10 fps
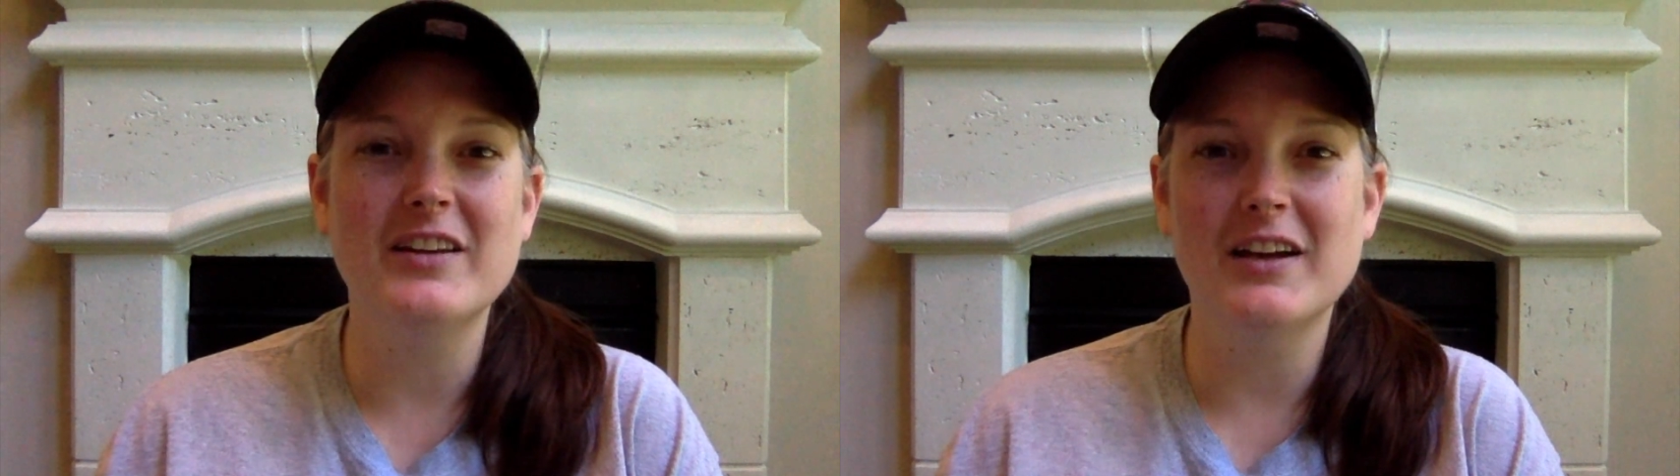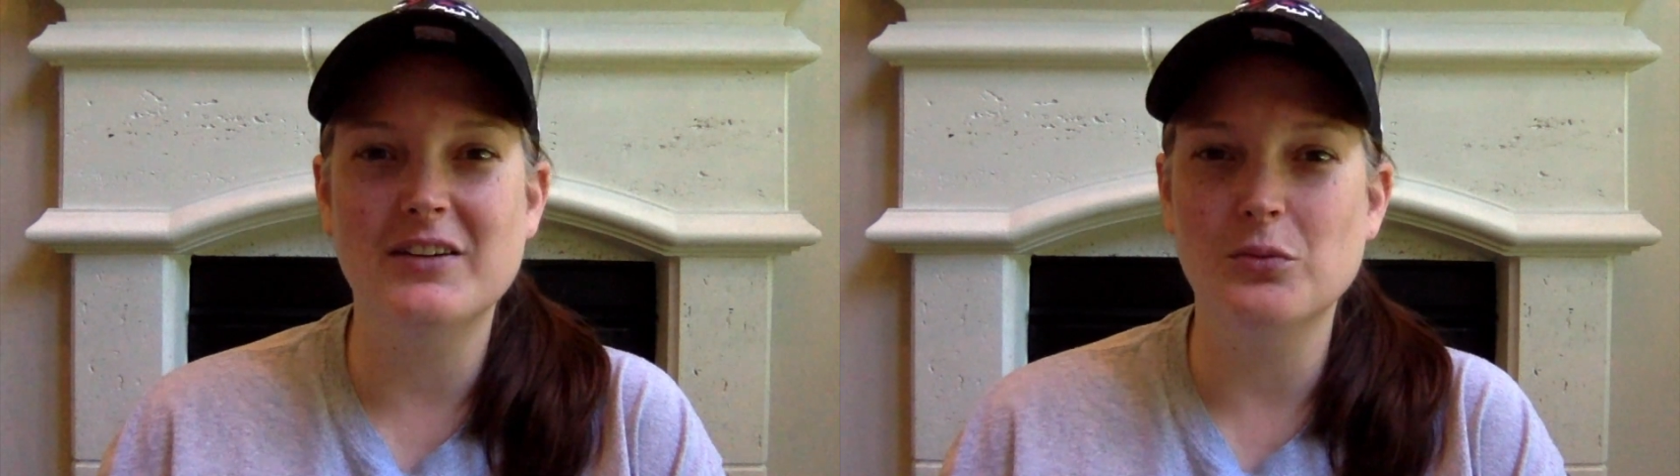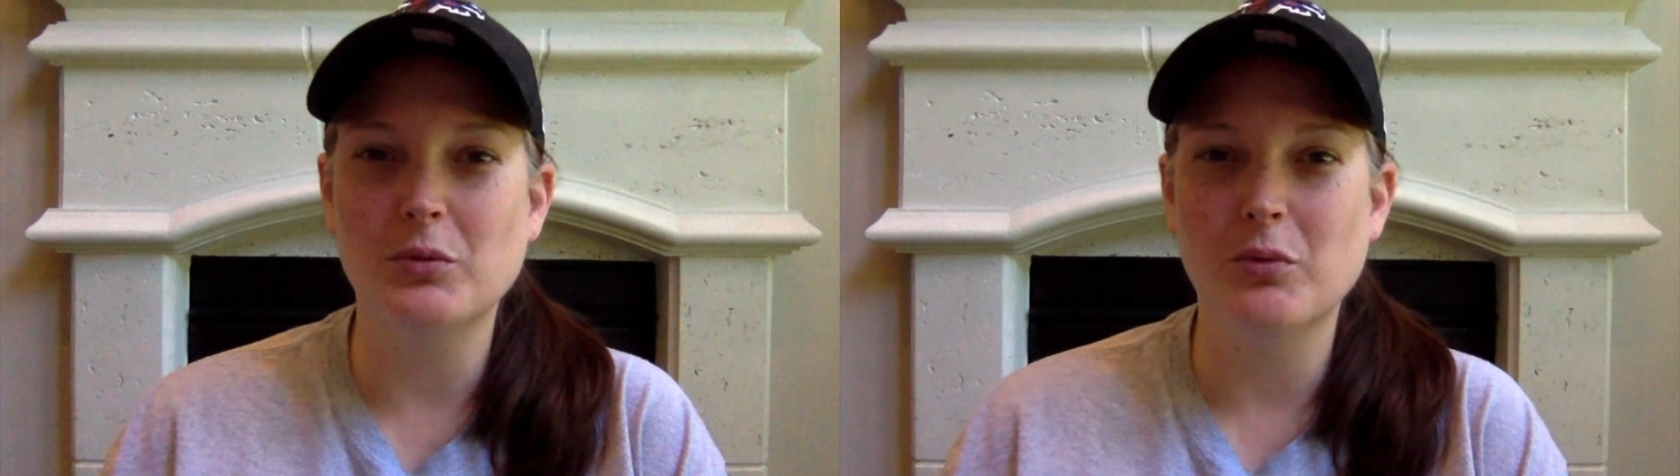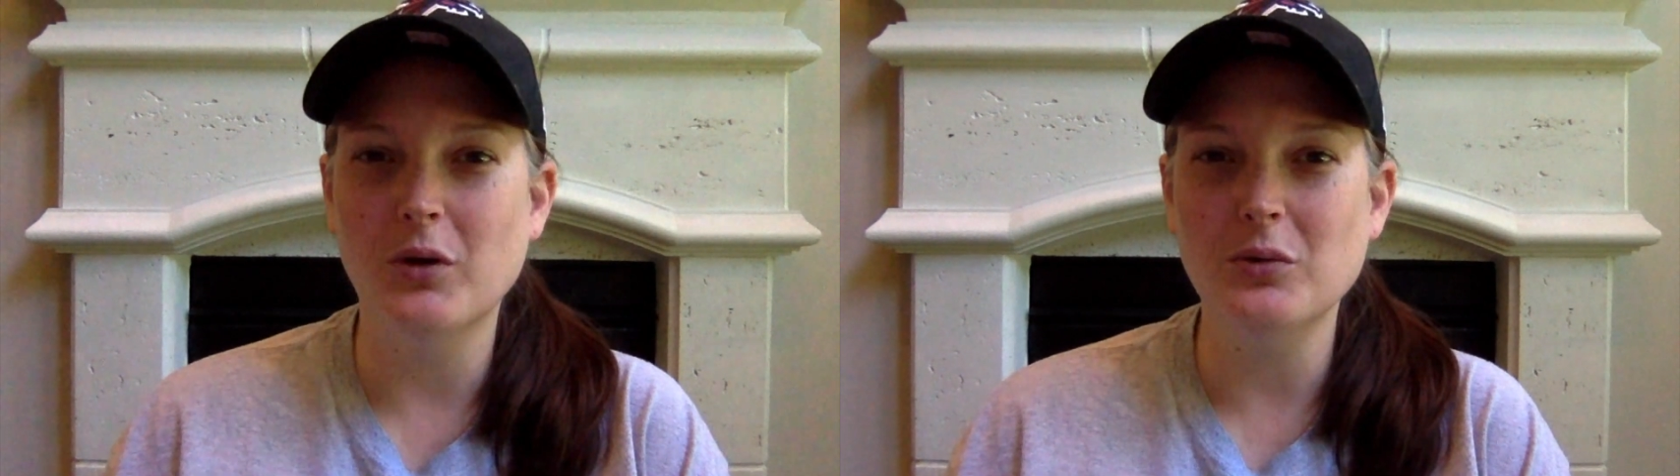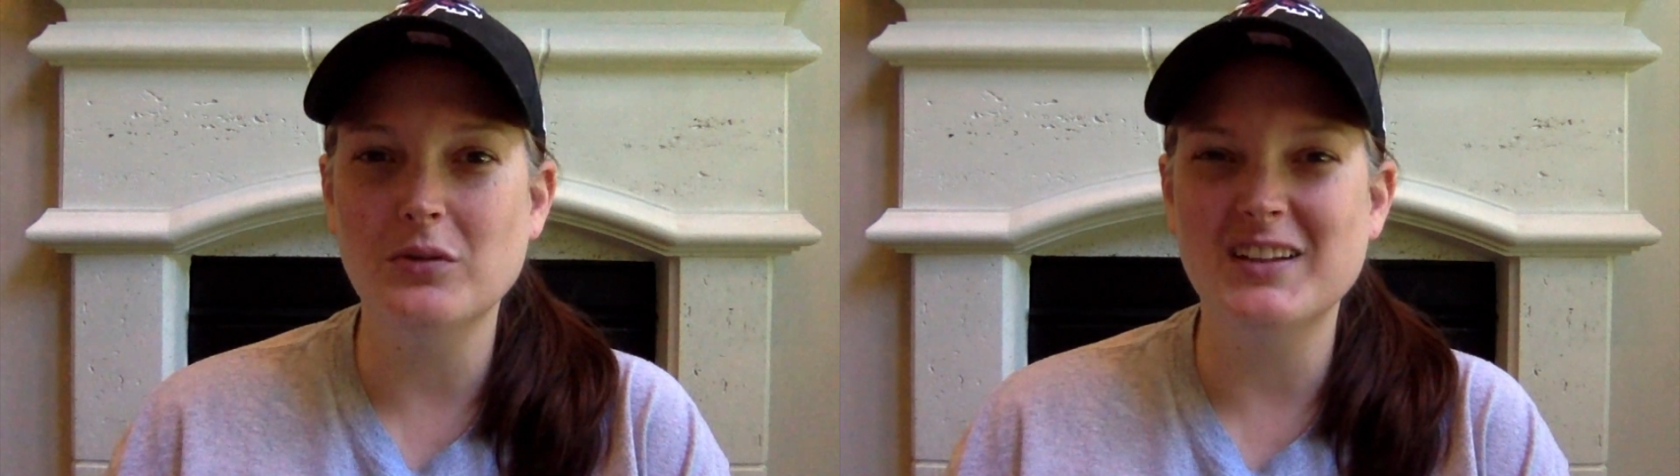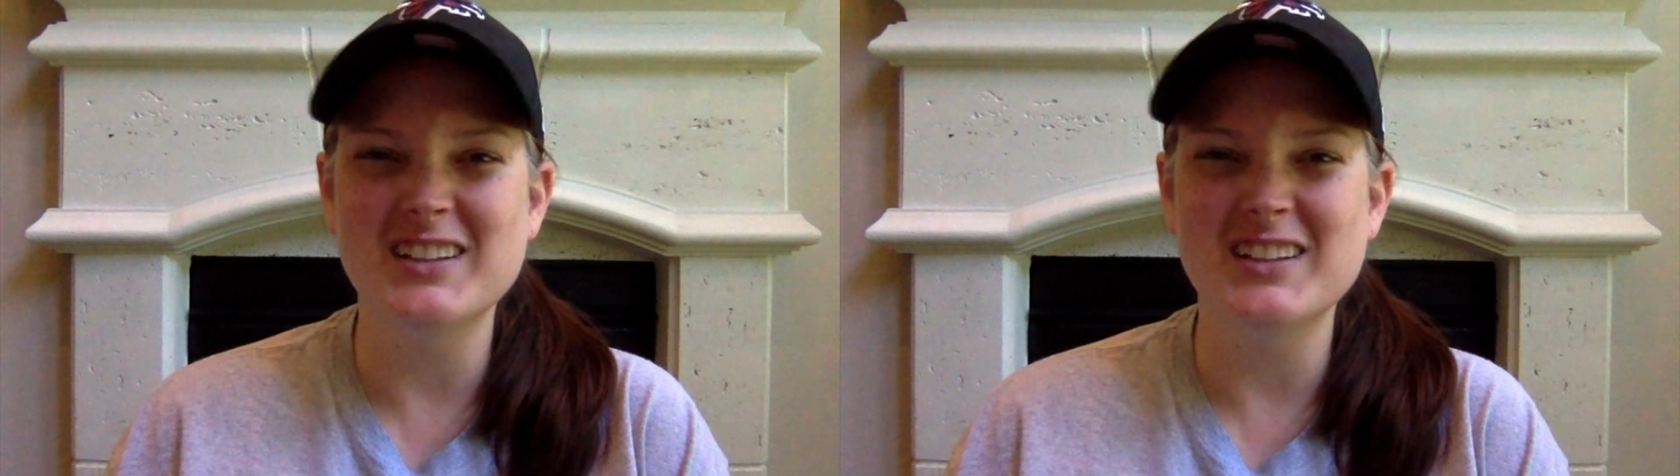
got to one point where we're like,